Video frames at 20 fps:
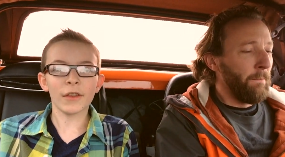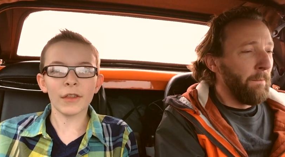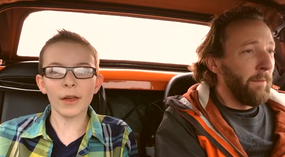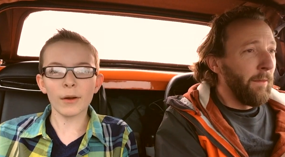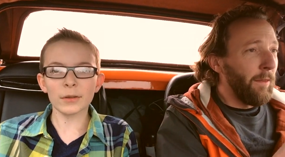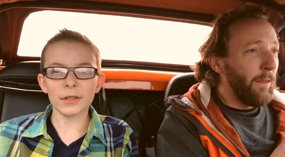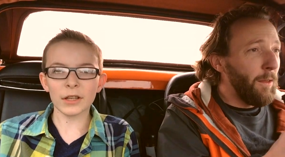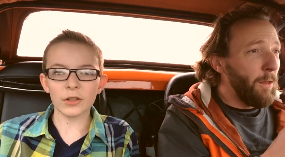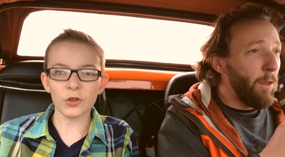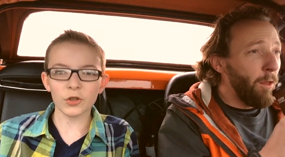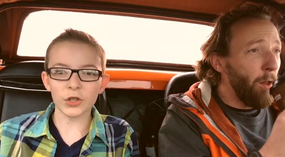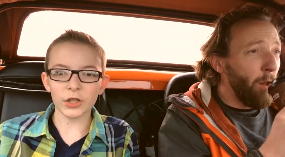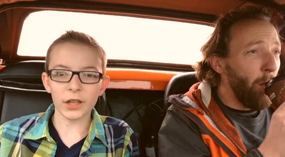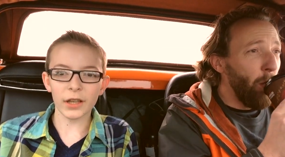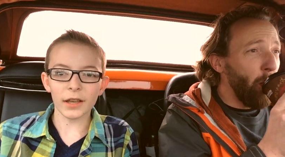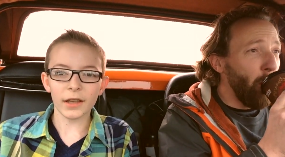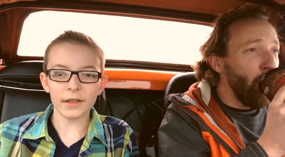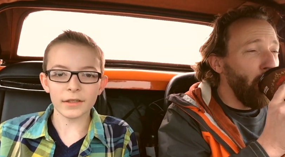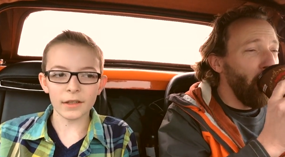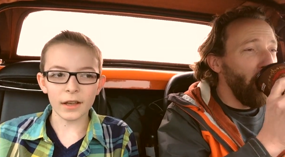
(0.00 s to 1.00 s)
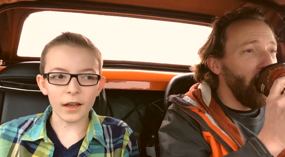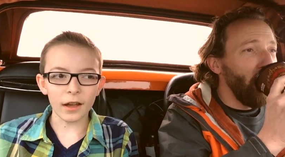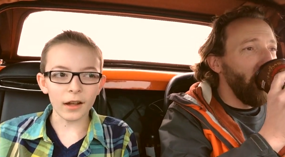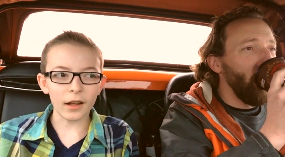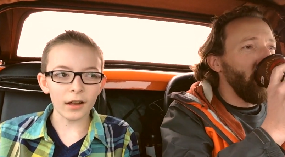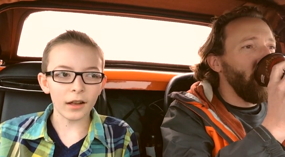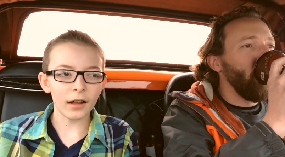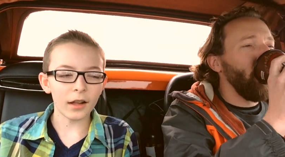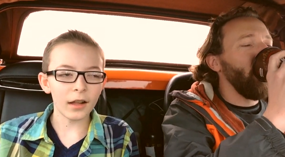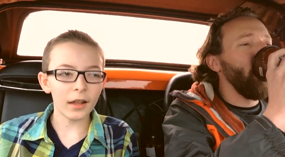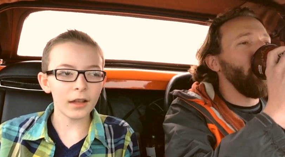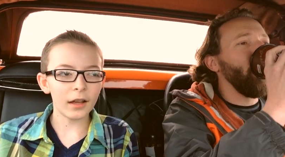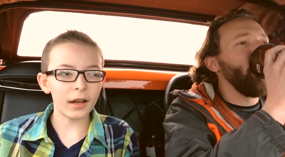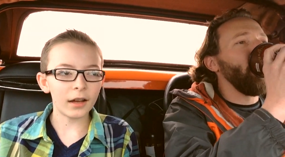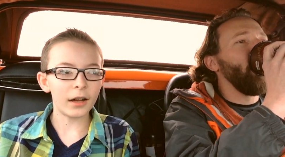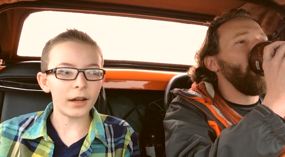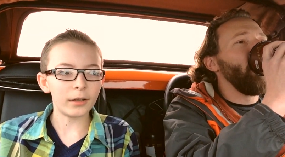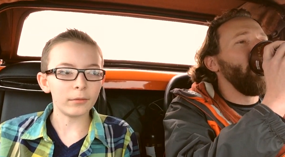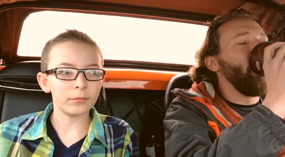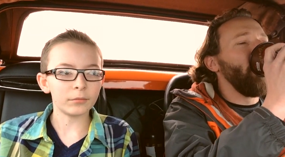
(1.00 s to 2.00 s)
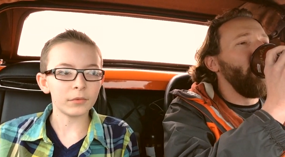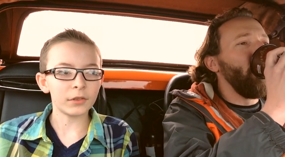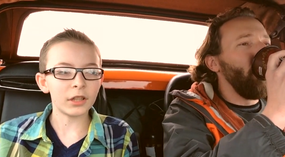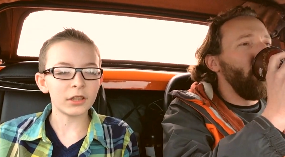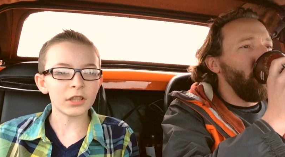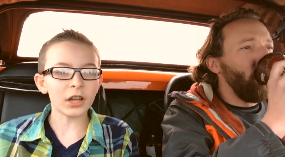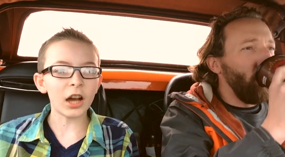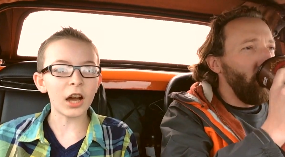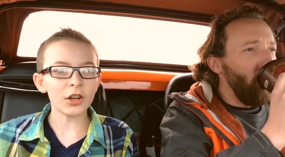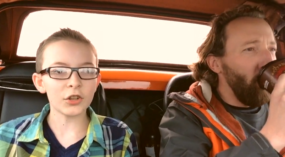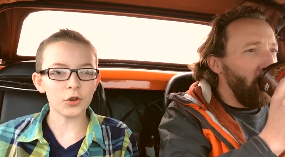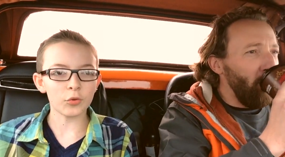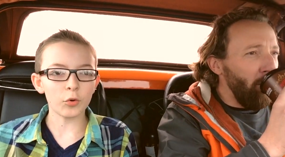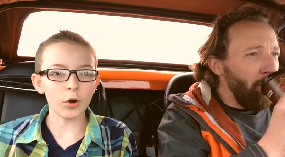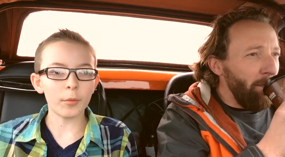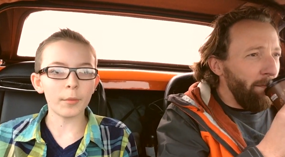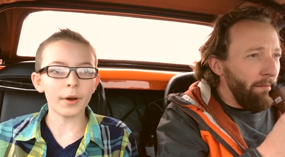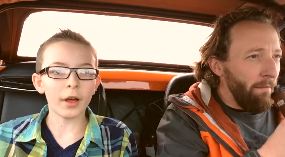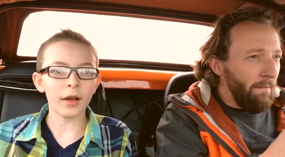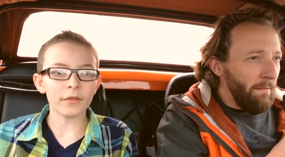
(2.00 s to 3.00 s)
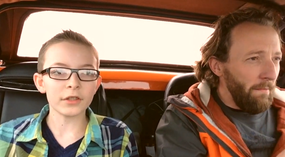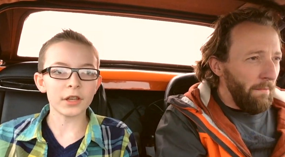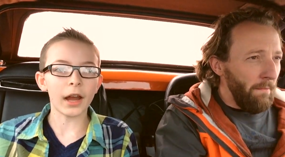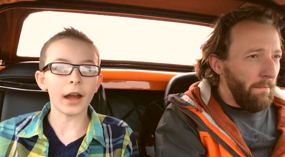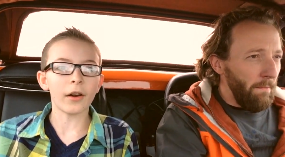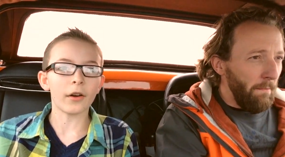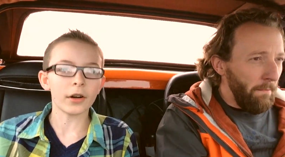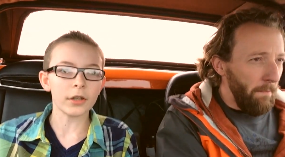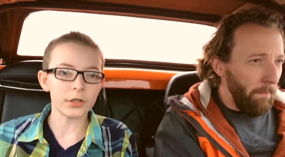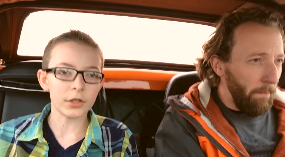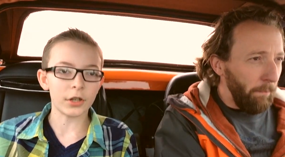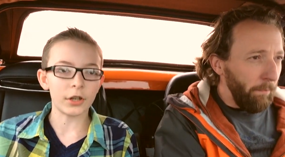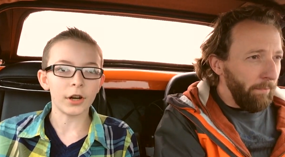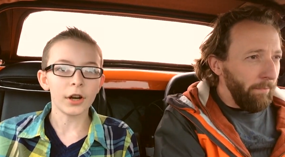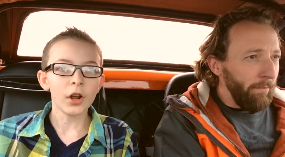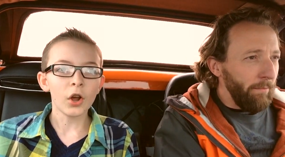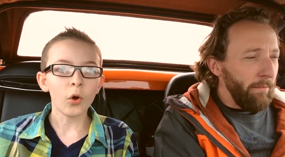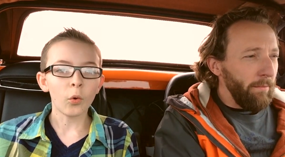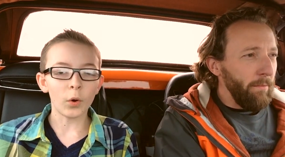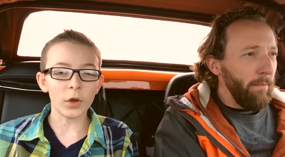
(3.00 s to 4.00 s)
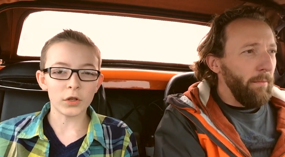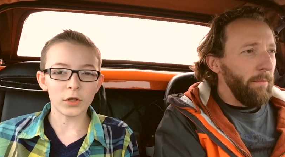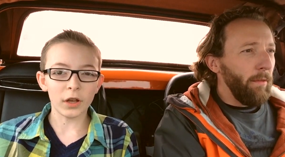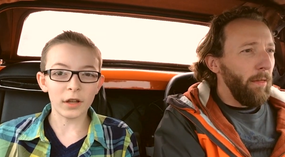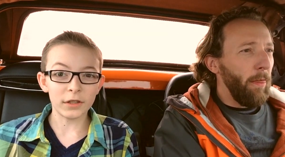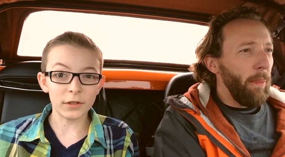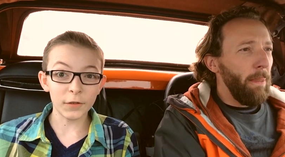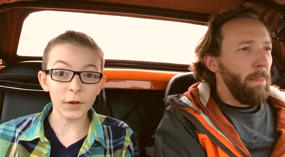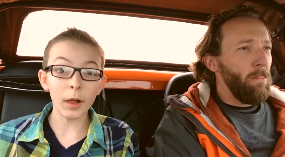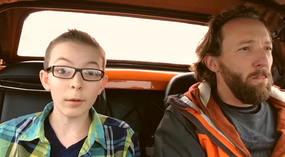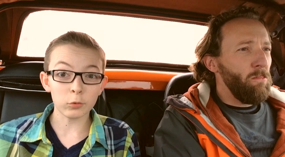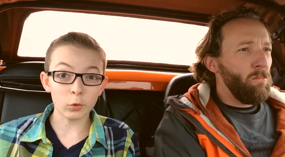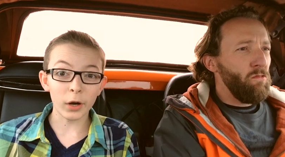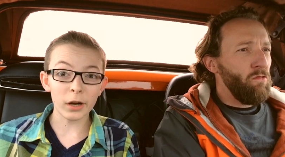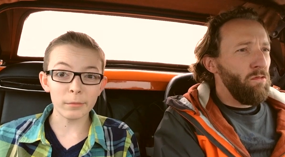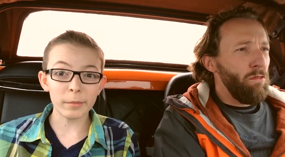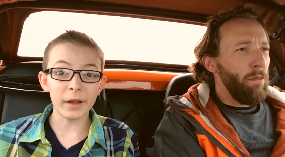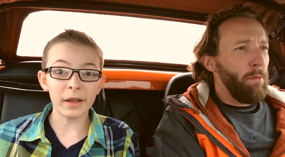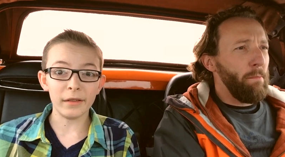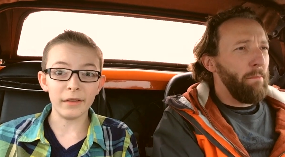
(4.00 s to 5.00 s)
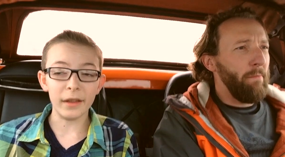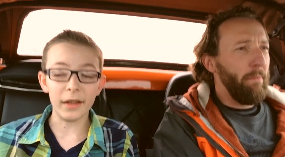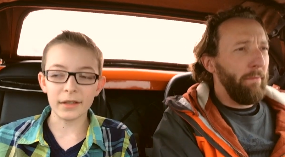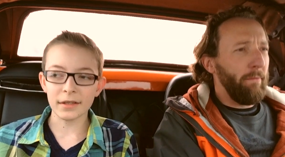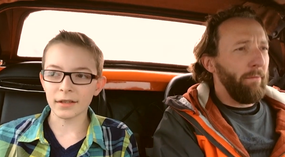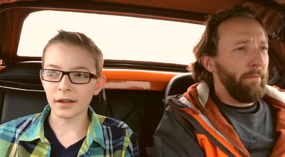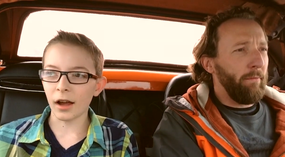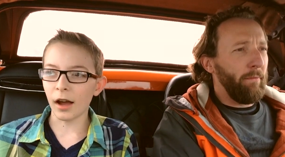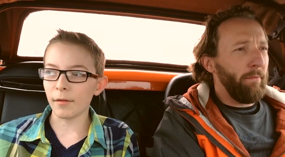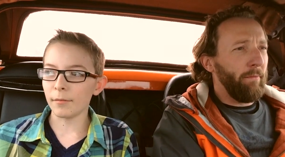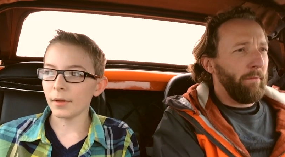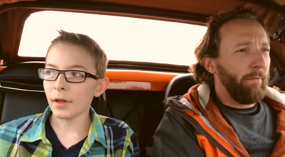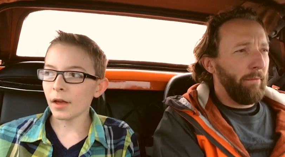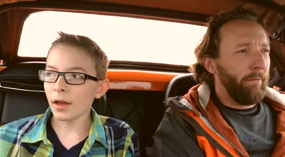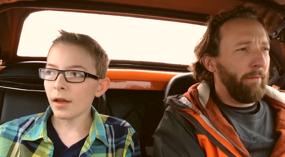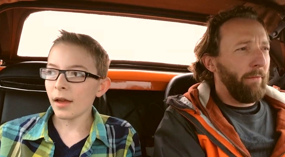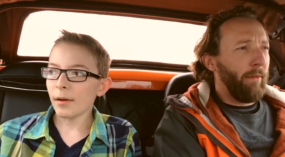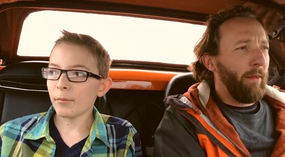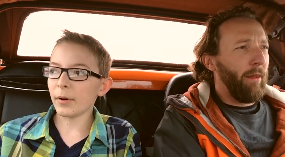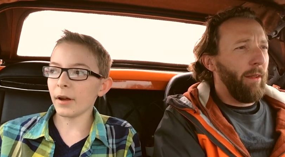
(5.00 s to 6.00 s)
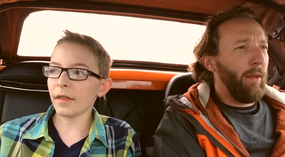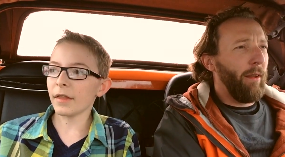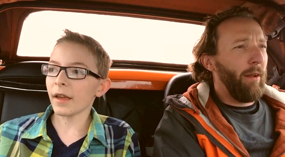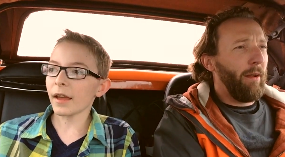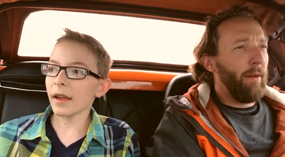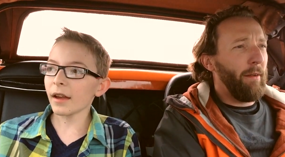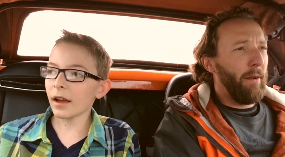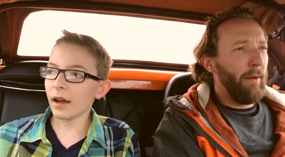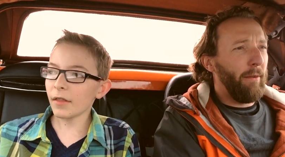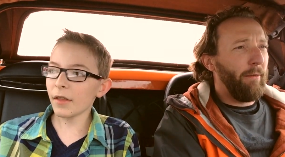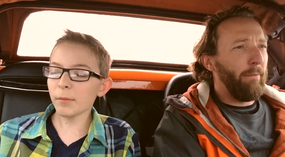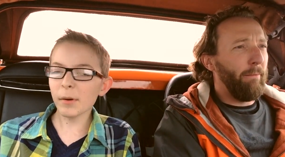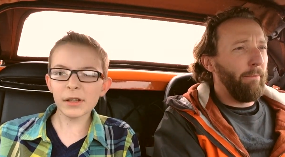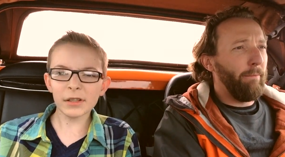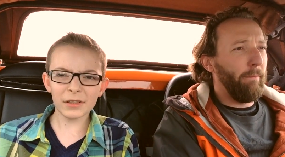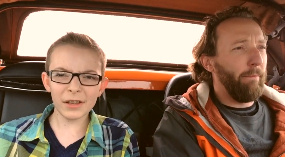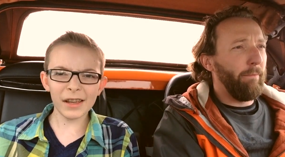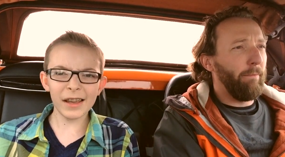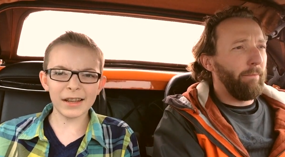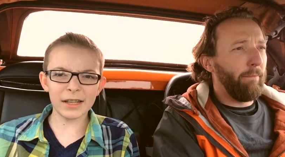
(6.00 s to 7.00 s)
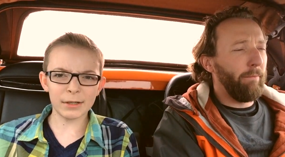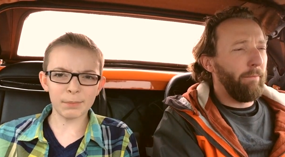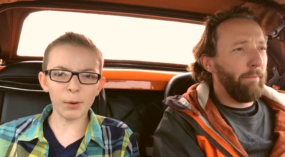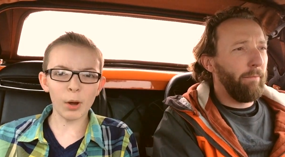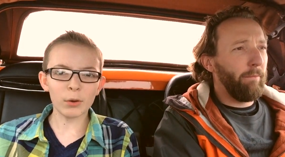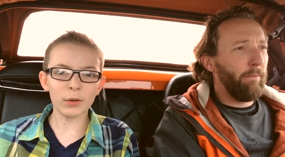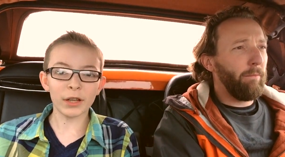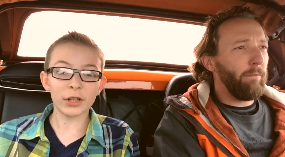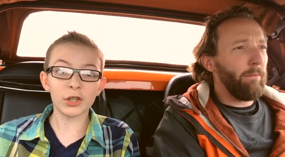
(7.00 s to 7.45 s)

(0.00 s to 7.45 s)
Speaker 1: thing that was interesting is Natasha Romanoff's character was developed quite a bit in this. But they basically exposed,